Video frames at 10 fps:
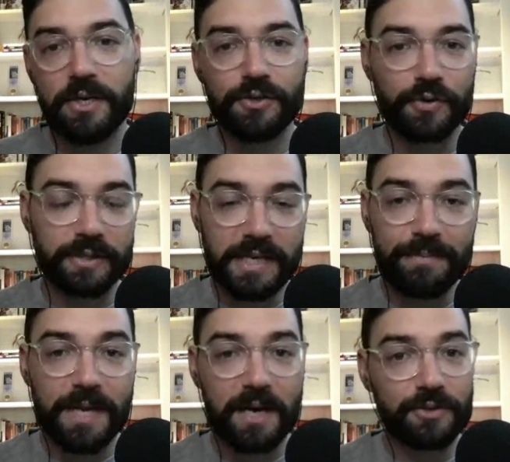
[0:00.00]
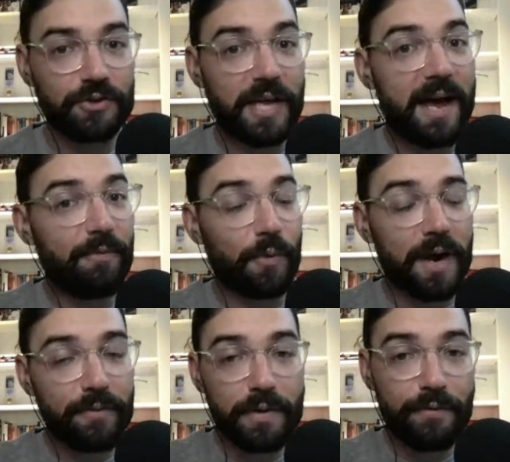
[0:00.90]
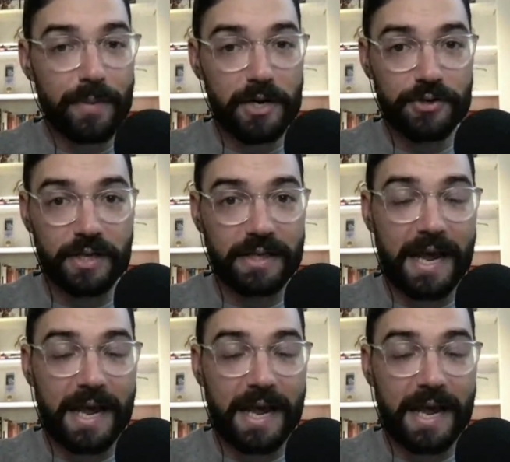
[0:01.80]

So the team doctors have whatever information that